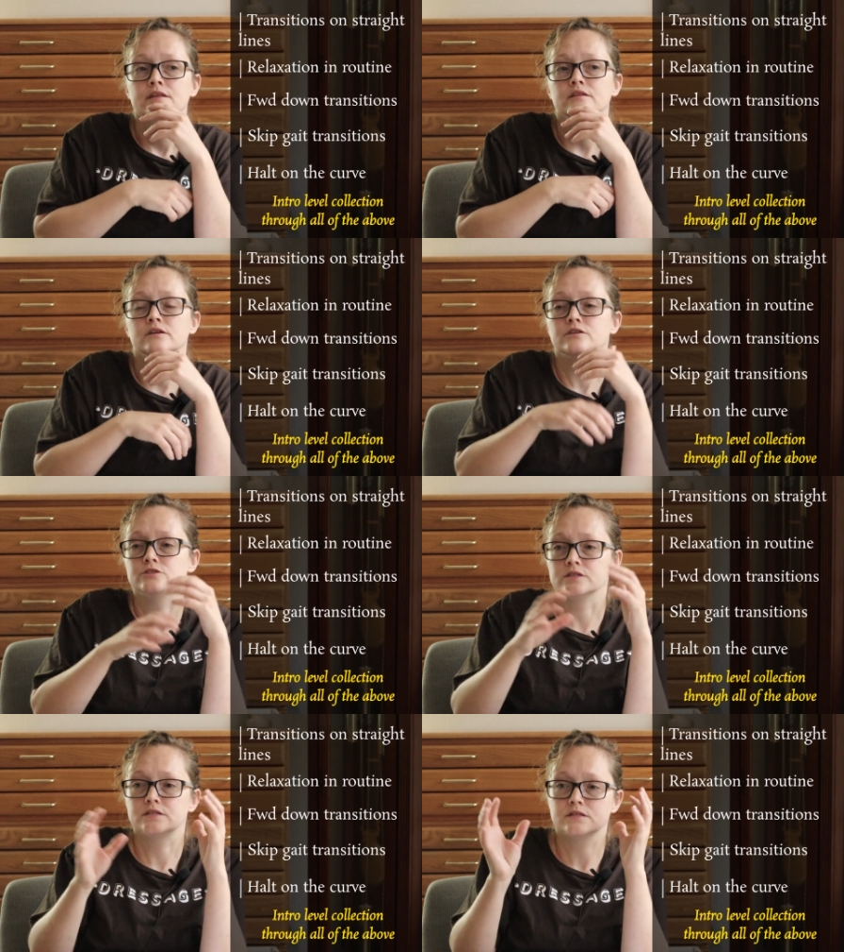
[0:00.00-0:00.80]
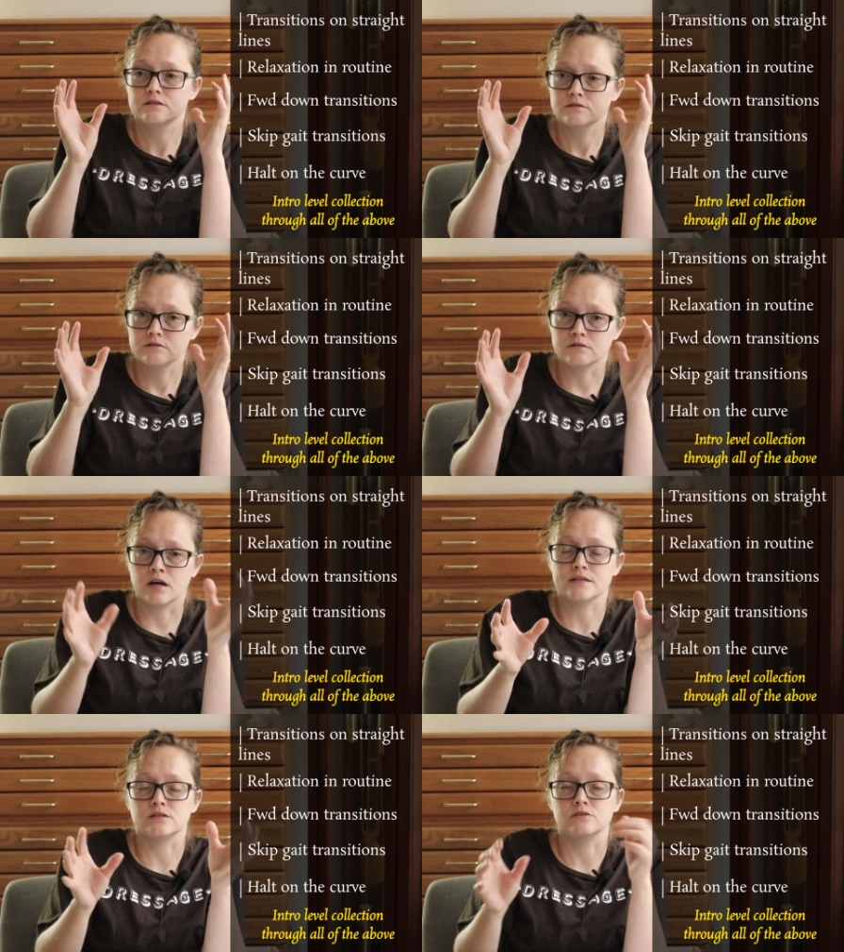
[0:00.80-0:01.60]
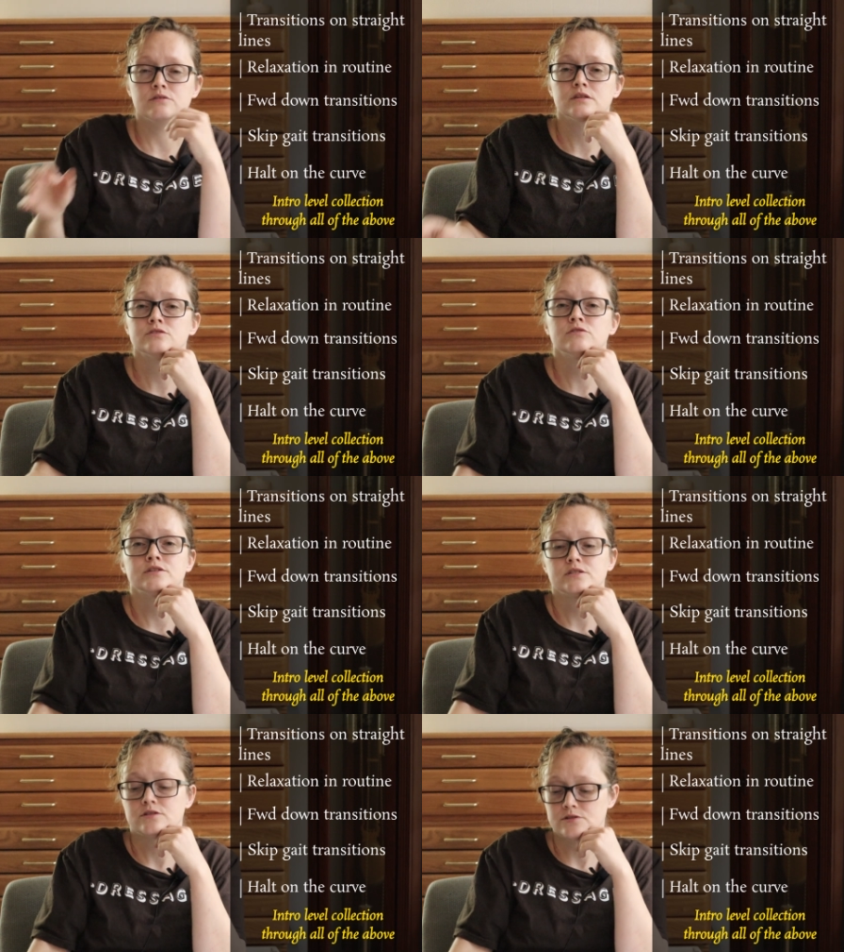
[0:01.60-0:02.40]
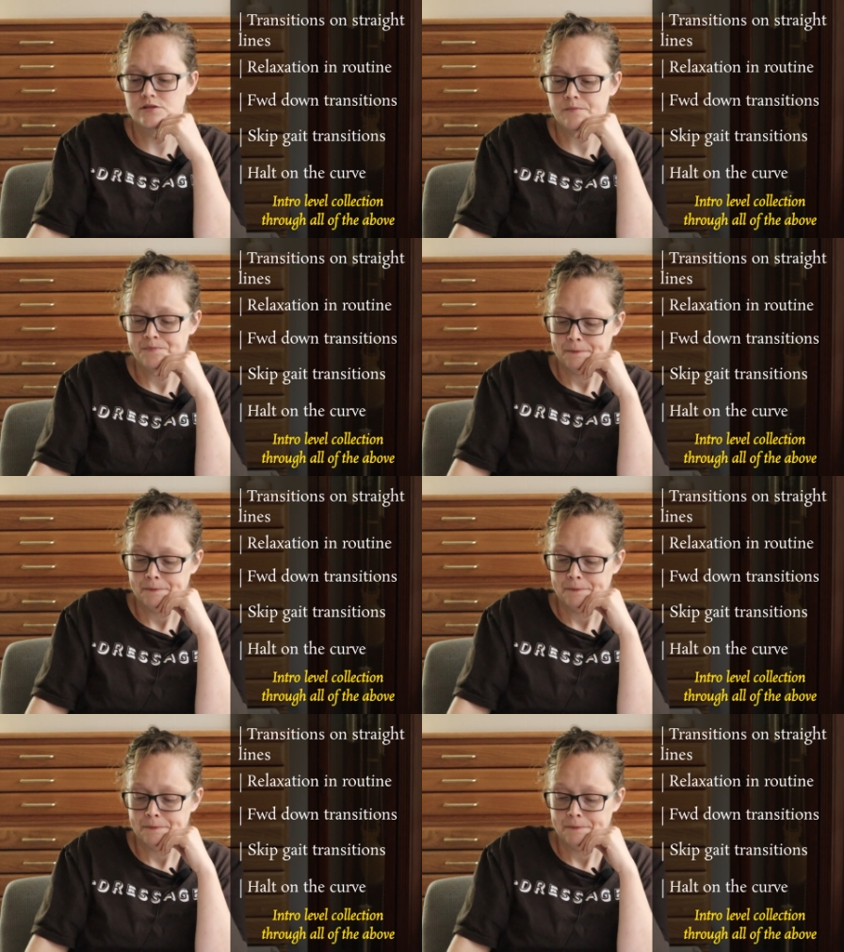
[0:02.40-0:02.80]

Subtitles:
They are just nicely doing those transitions.